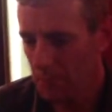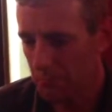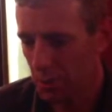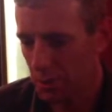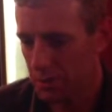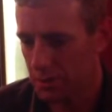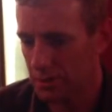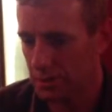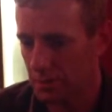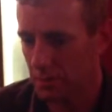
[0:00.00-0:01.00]

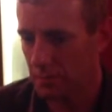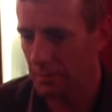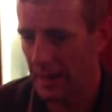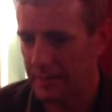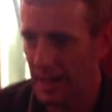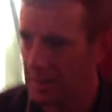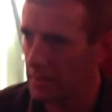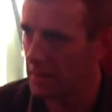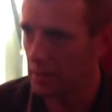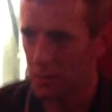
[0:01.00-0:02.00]
but back then
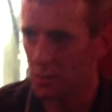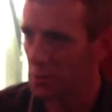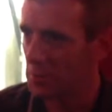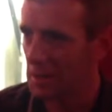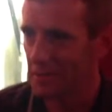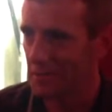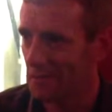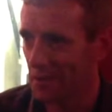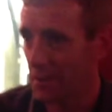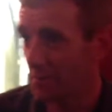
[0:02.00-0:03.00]
there would have been
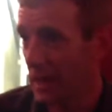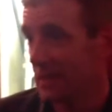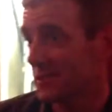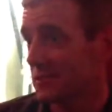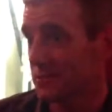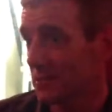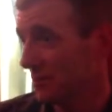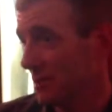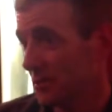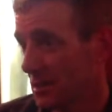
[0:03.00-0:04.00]
only banks of
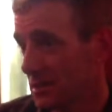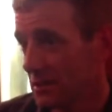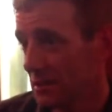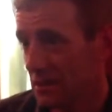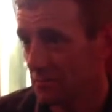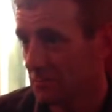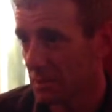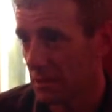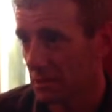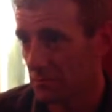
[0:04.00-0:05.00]
a river as you see
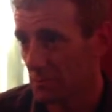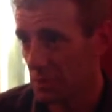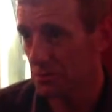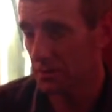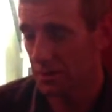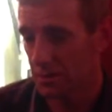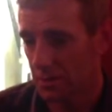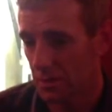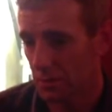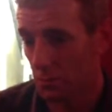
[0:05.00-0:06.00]
you know in most rivers
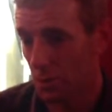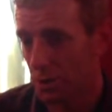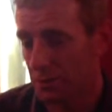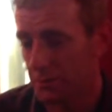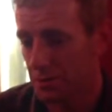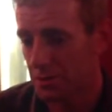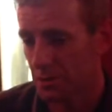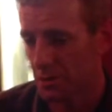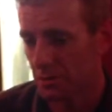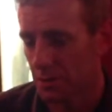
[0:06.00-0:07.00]
uh, wild rivers
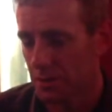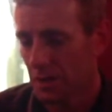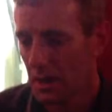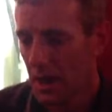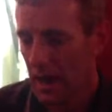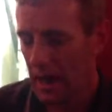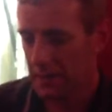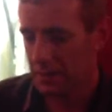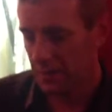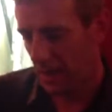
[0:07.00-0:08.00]
throughout the world
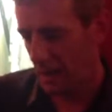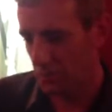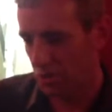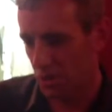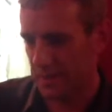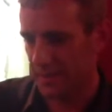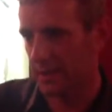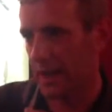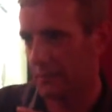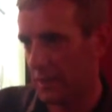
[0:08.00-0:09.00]
and um, just as it
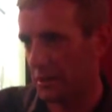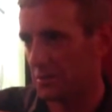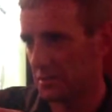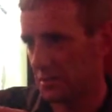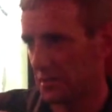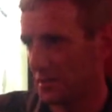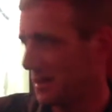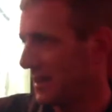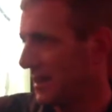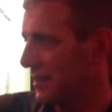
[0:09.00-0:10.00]
came down to
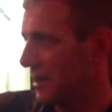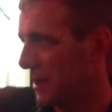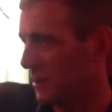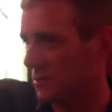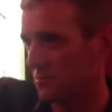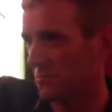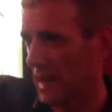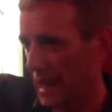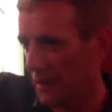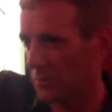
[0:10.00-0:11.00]
about
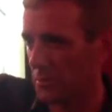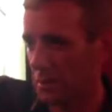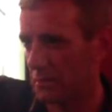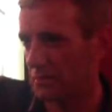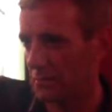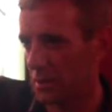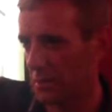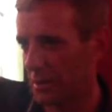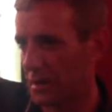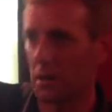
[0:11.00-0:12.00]
half a mile or
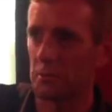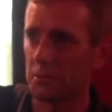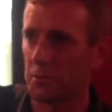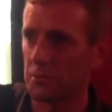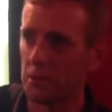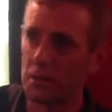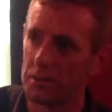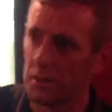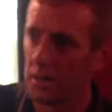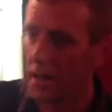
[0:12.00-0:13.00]
about a kilometre up the road
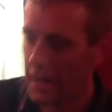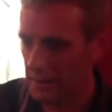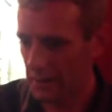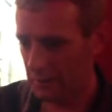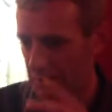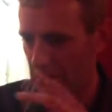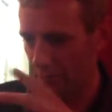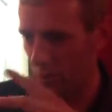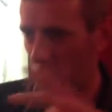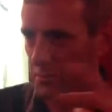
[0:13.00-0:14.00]
it, it
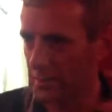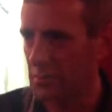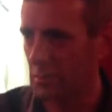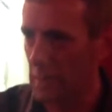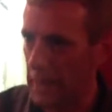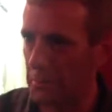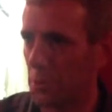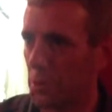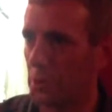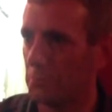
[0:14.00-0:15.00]
formed into a black
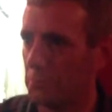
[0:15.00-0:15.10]
pool